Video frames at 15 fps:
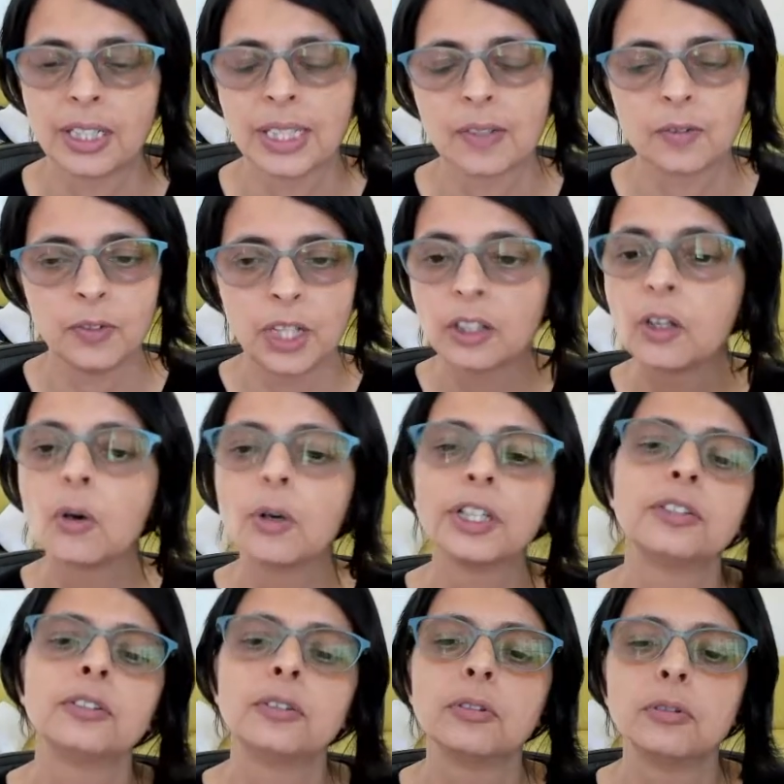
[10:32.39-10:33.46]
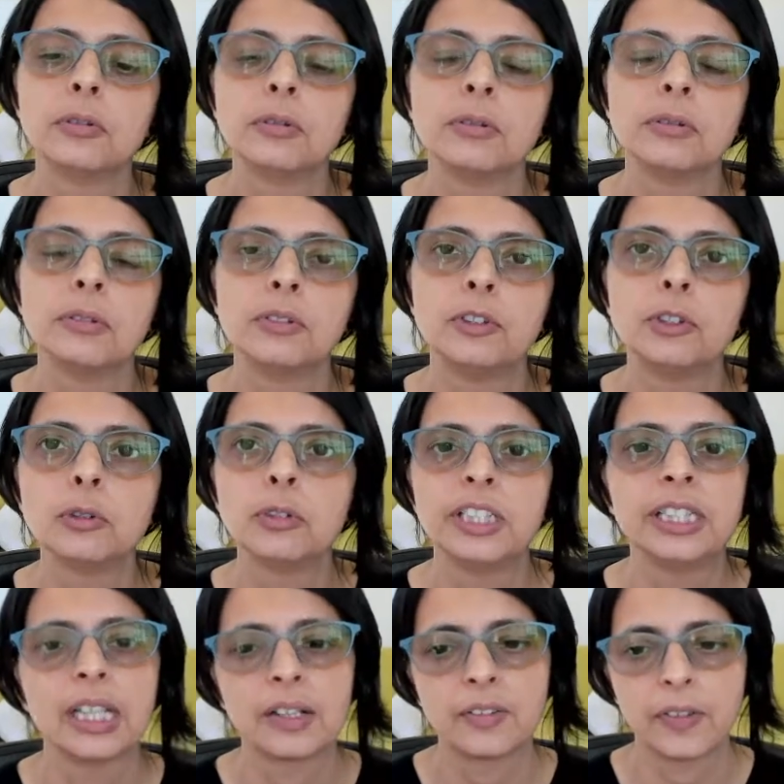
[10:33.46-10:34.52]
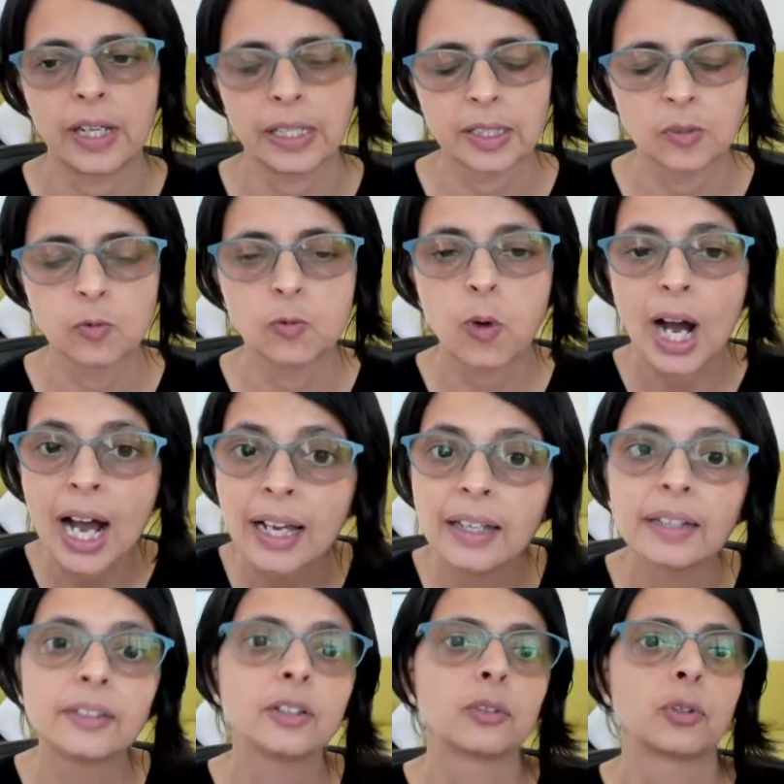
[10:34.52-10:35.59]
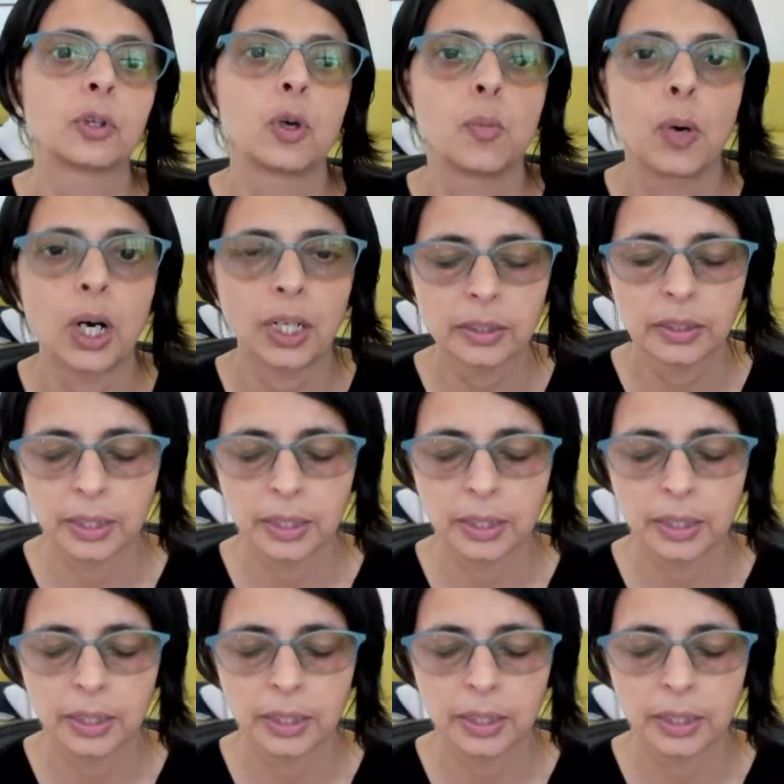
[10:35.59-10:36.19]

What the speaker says: If we are going to do DFS via the robot,